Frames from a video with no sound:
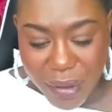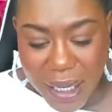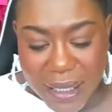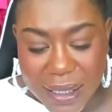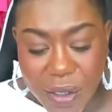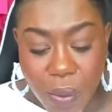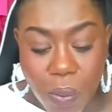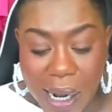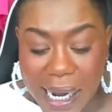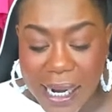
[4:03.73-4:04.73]
And so
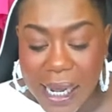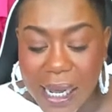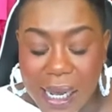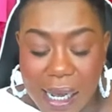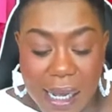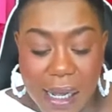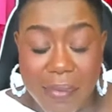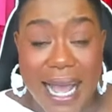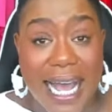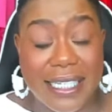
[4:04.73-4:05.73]
white
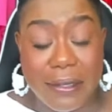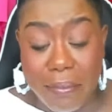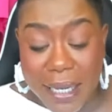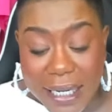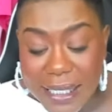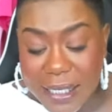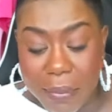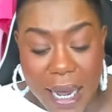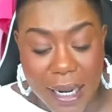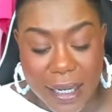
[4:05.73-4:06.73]
has many
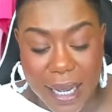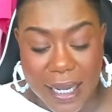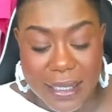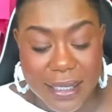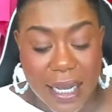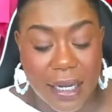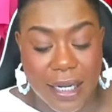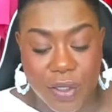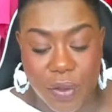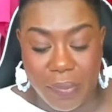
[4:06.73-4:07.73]
symbolic and
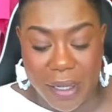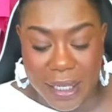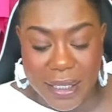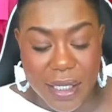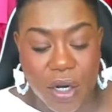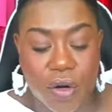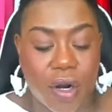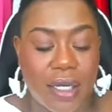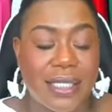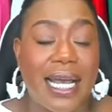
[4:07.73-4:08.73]
psychological meanings
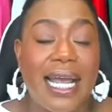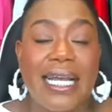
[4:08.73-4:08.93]
across